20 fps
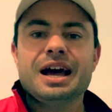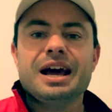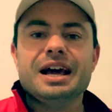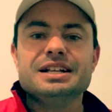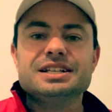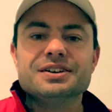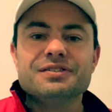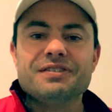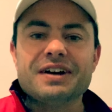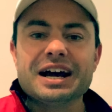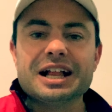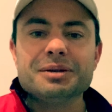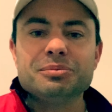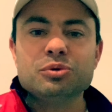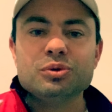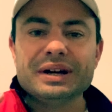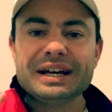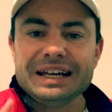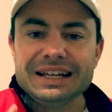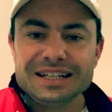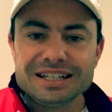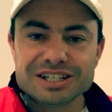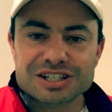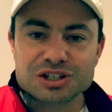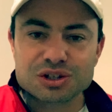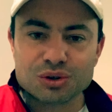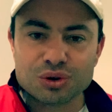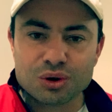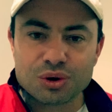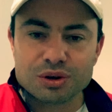It's available in
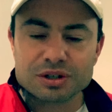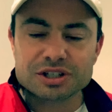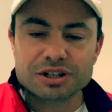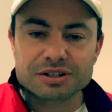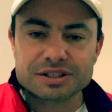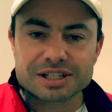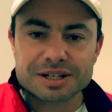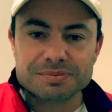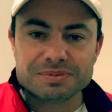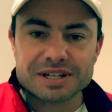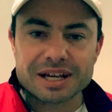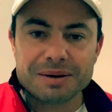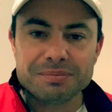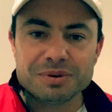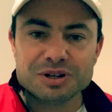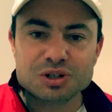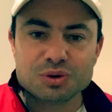stores on September